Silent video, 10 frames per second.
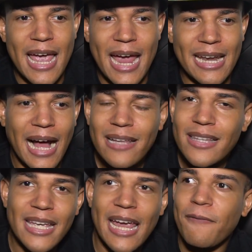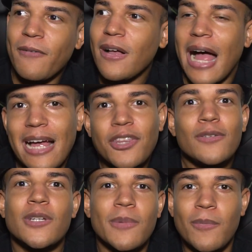And oddly, it felt I thought it
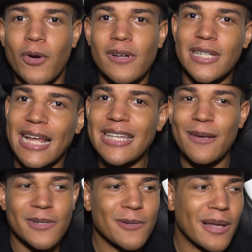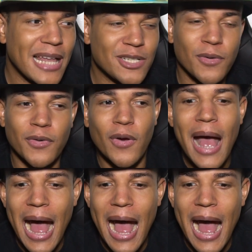was gonna be more entertaining. I think I mentioned my last review.